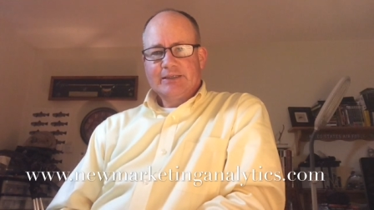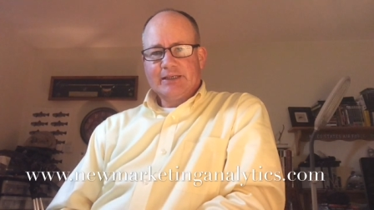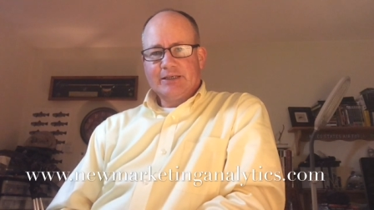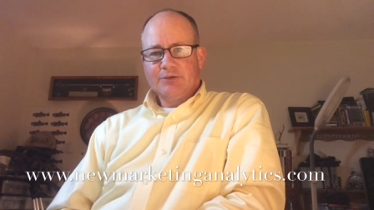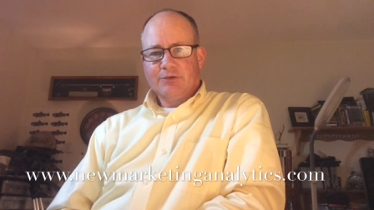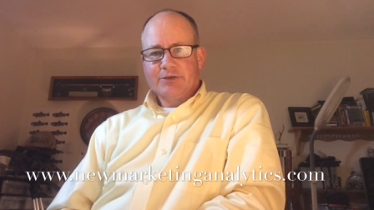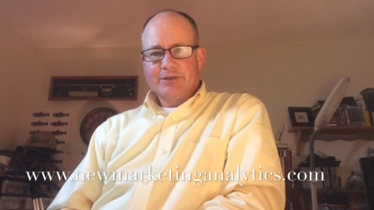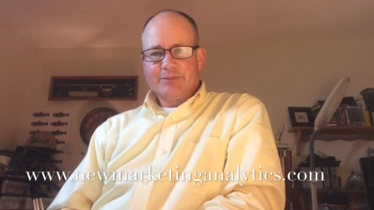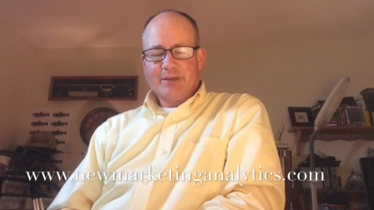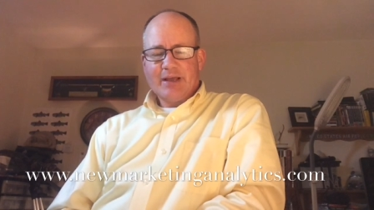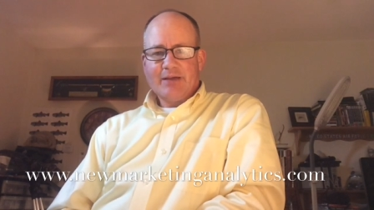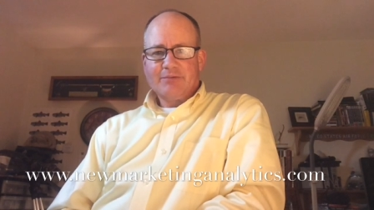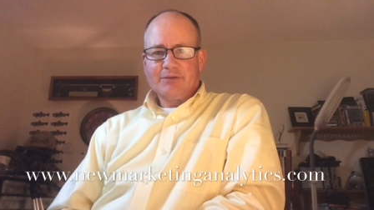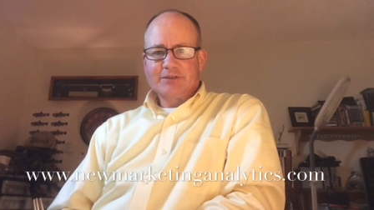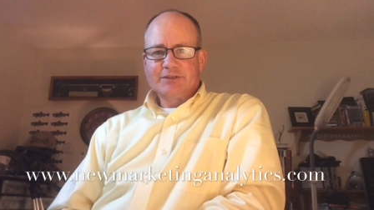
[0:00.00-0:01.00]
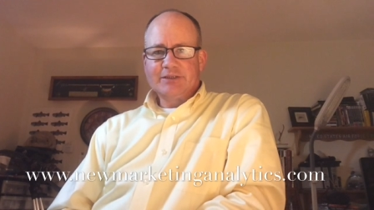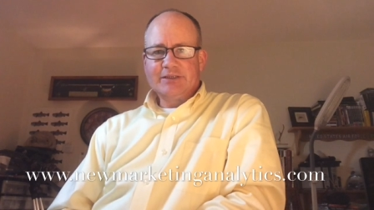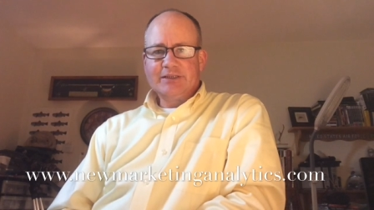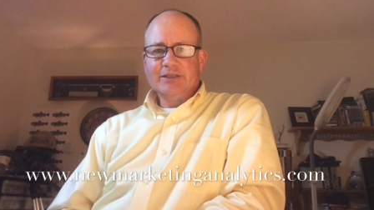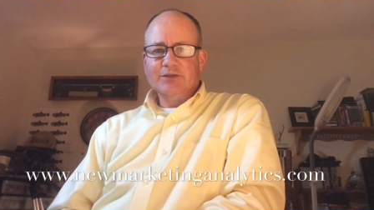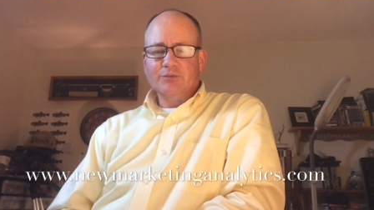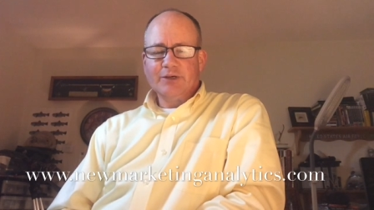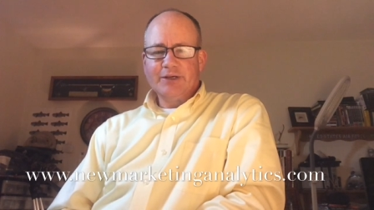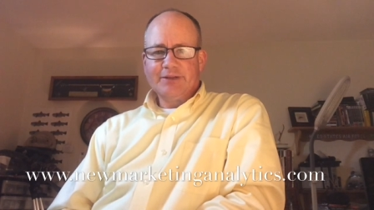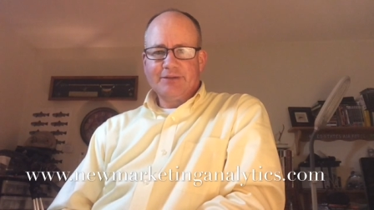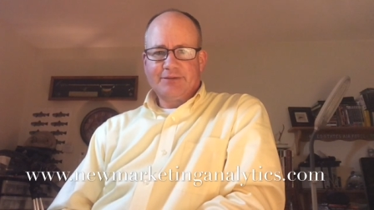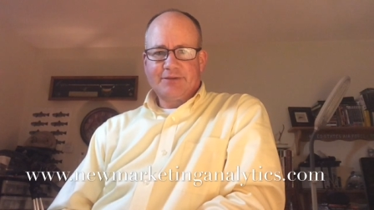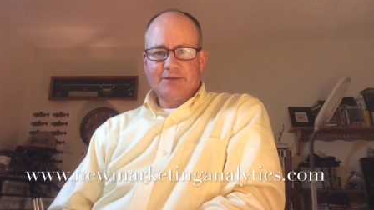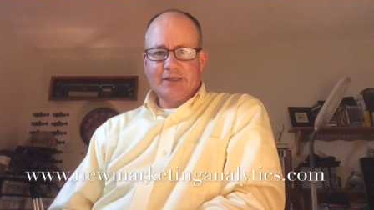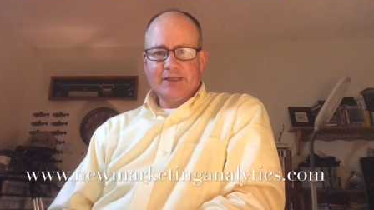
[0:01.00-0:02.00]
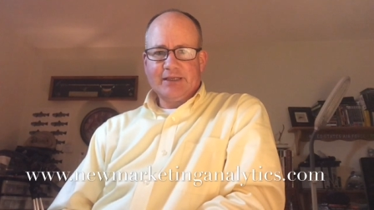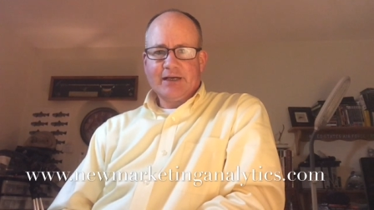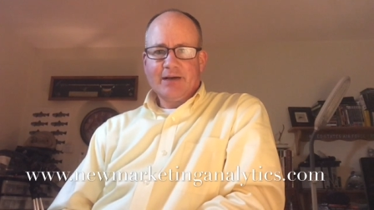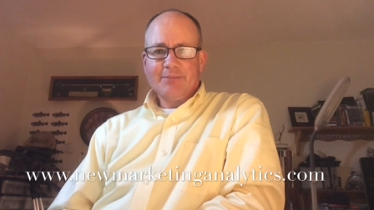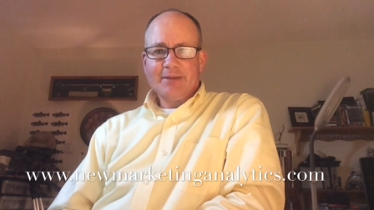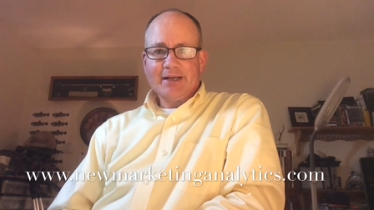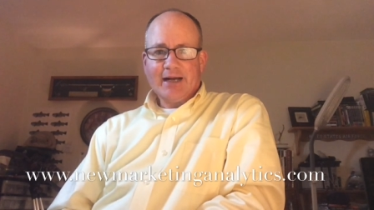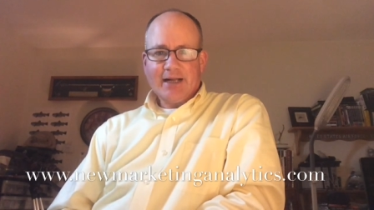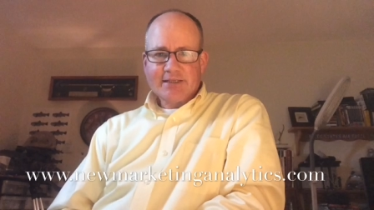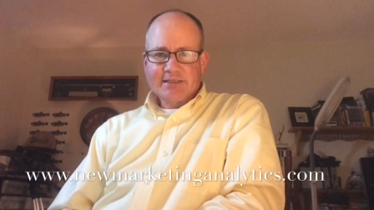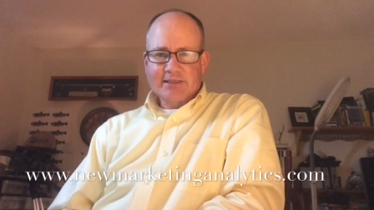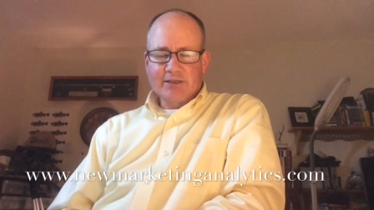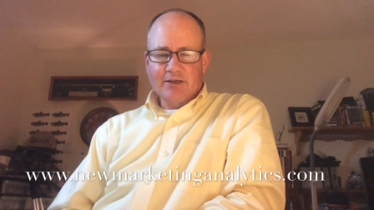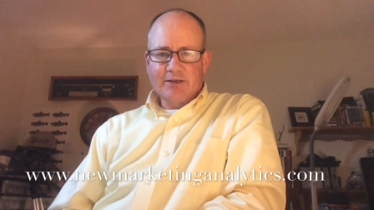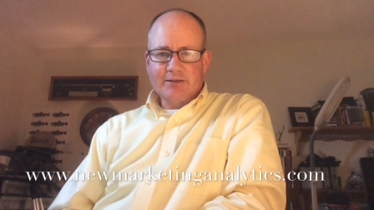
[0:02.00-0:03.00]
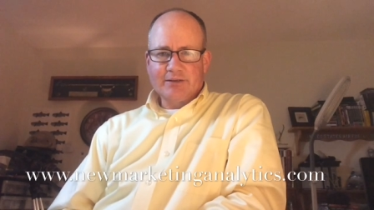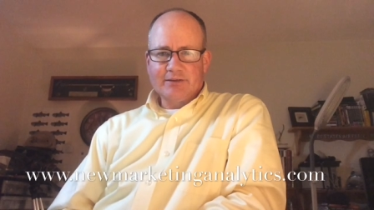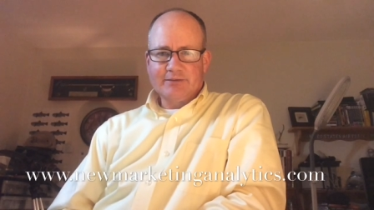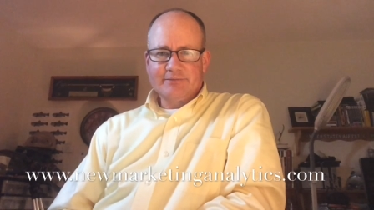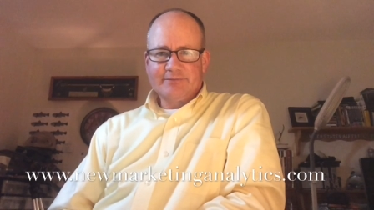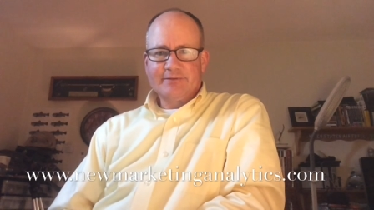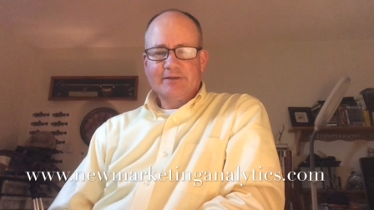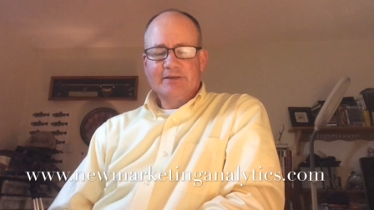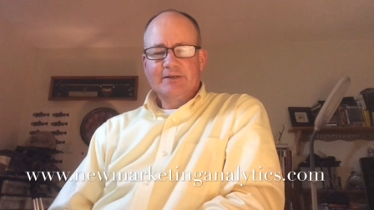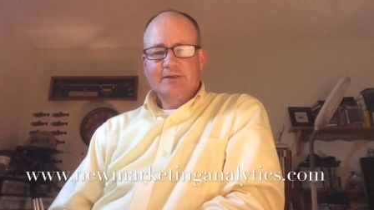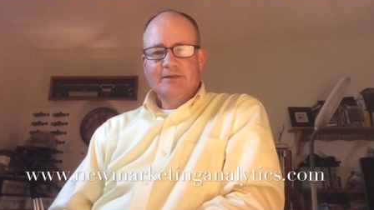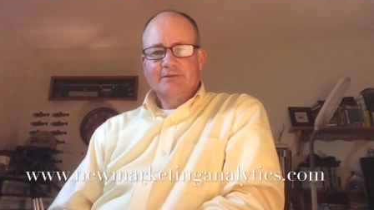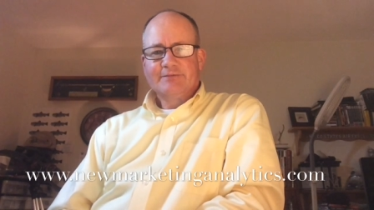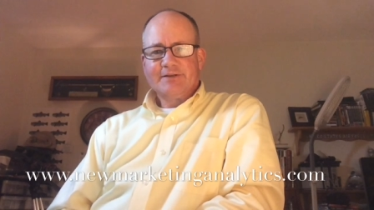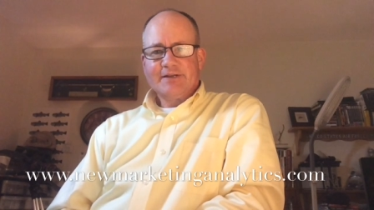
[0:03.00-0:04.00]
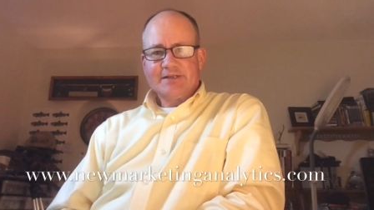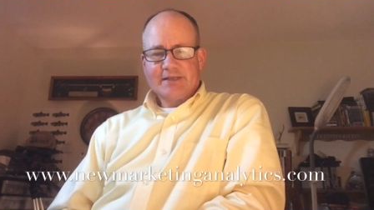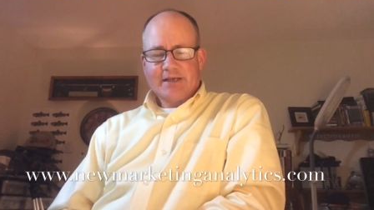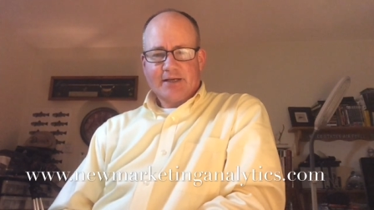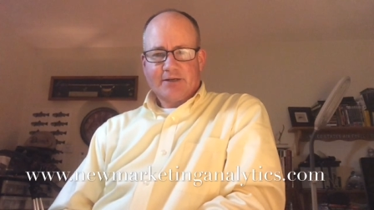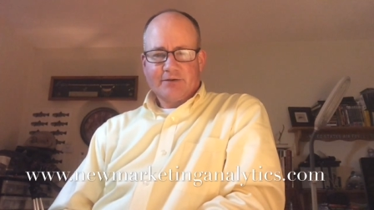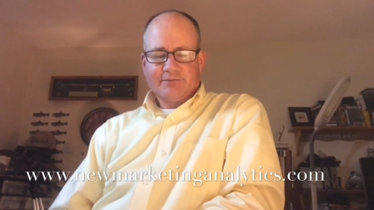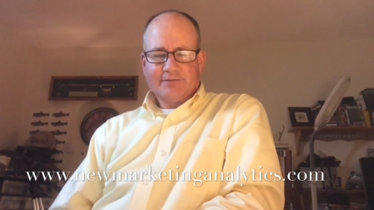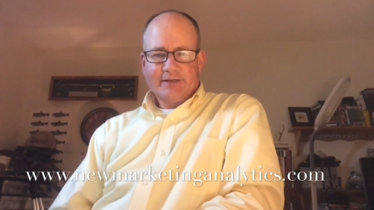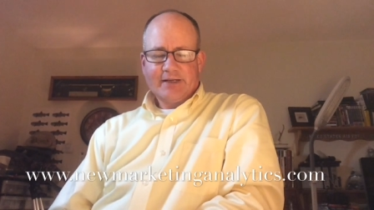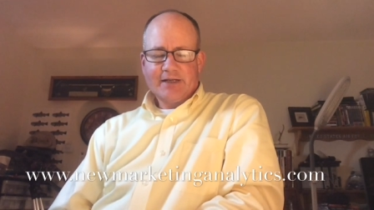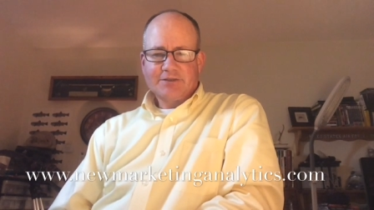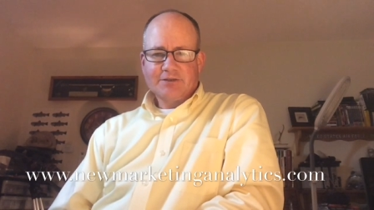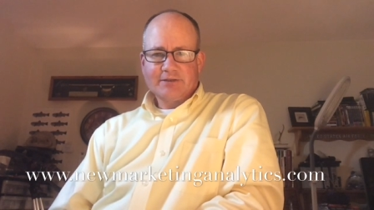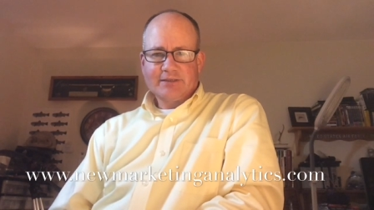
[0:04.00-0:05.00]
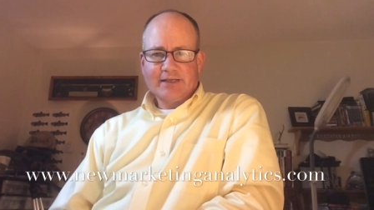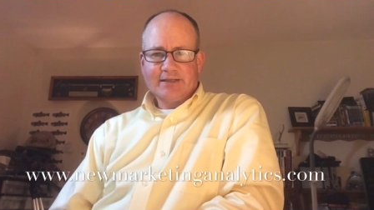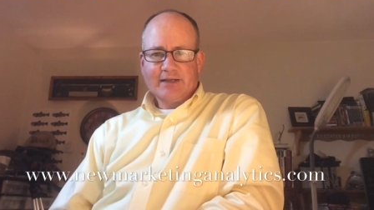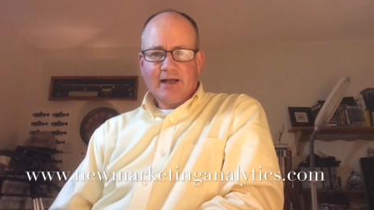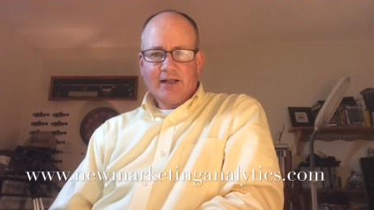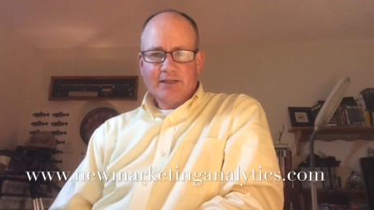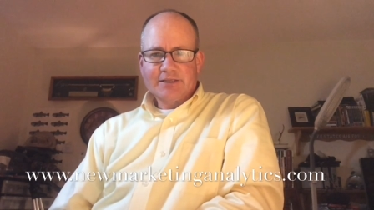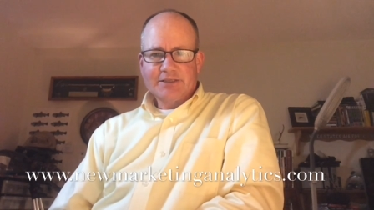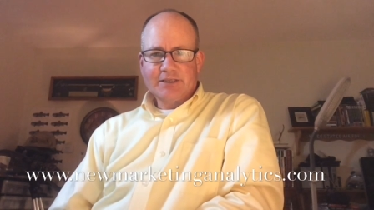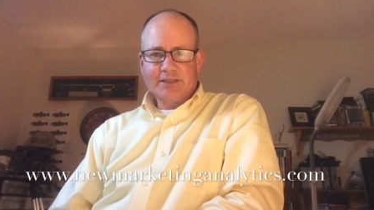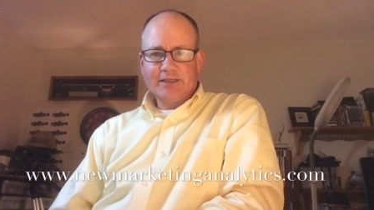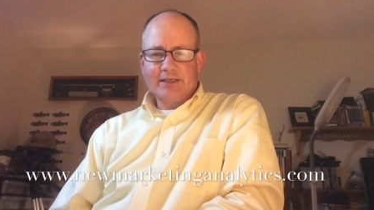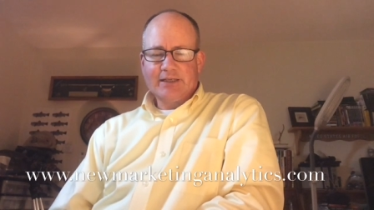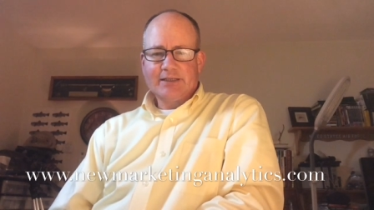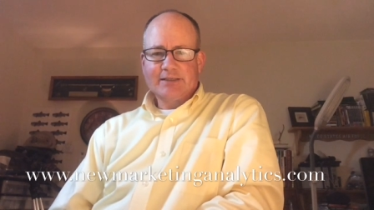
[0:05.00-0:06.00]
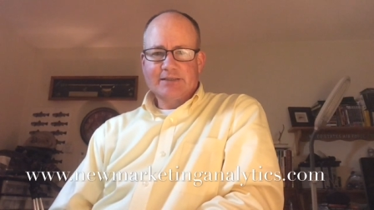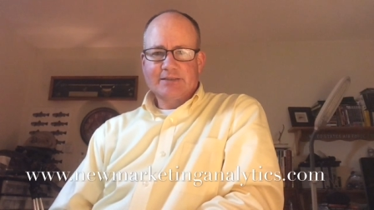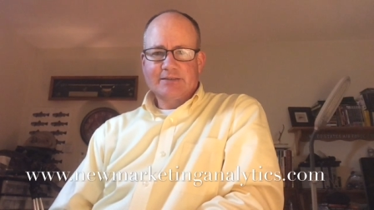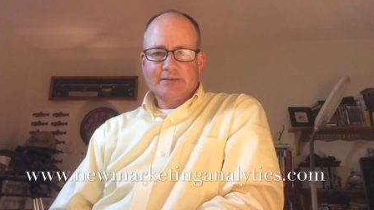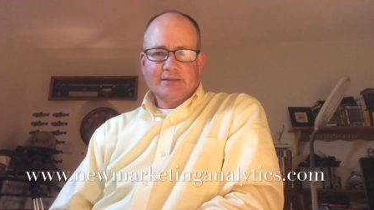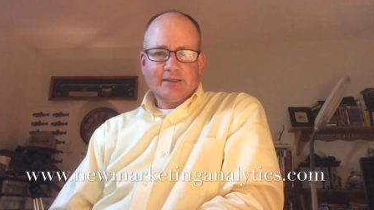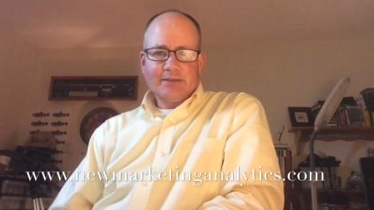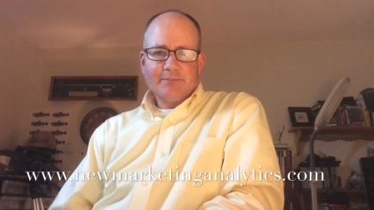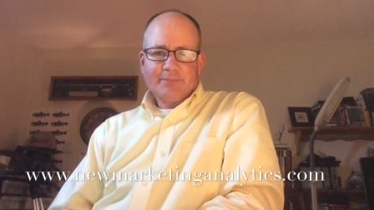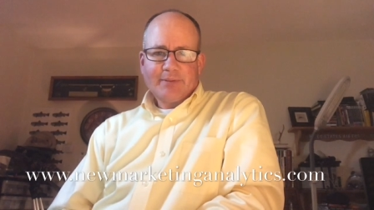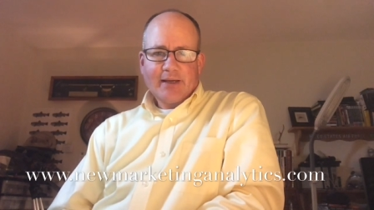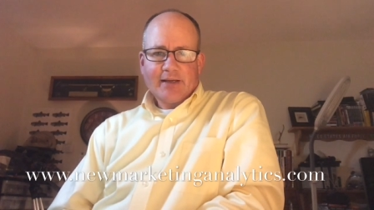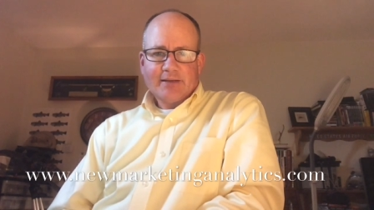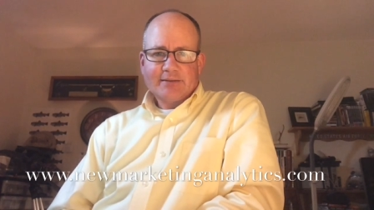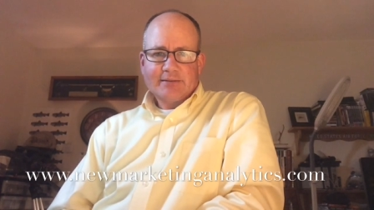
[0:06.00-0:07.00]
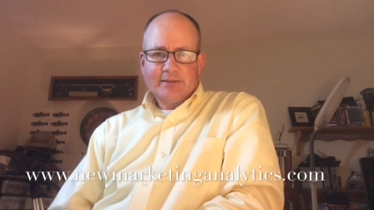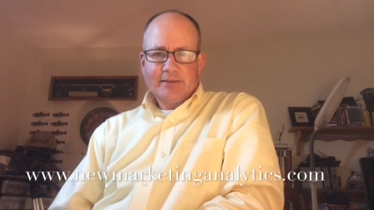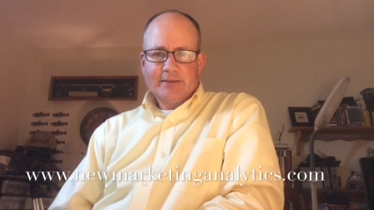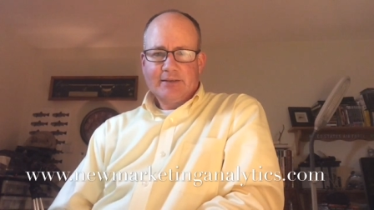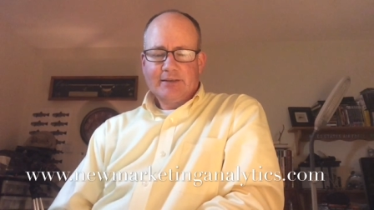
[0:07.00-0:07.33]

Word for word: in order to be able to deal with the coming onslaught of fintech or financial technology and its impact